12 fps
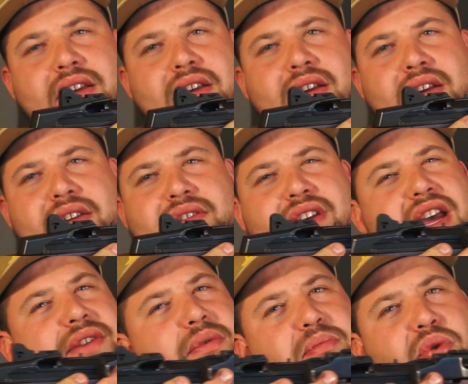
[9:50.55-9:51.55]
It's
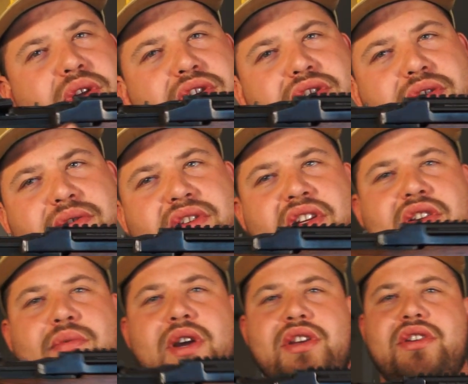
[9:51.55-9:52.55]
kind of a point and shoot
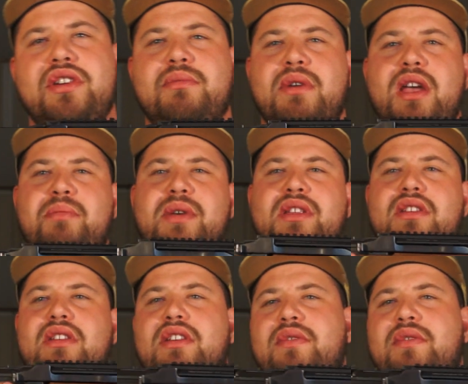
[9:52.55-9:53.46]
situation, in my opinion.